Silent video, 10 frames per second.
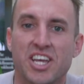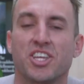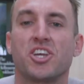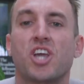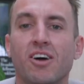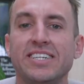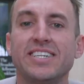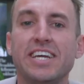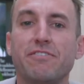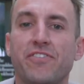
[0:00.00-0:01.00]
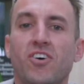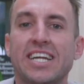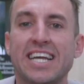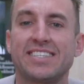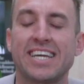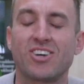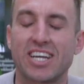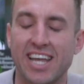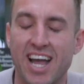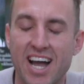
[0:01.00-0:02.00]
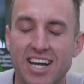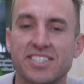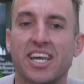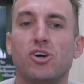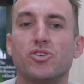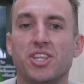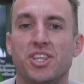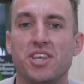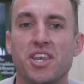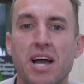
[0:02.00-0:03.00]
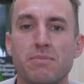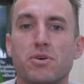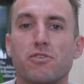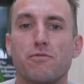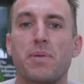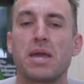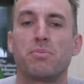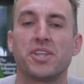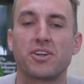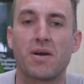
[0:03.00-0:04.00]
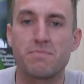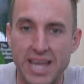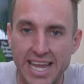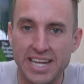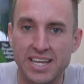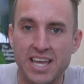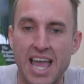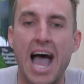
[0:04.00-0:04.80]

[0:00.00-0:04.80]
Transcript: You're going to need finance, and I can't tell you the number of people that I meet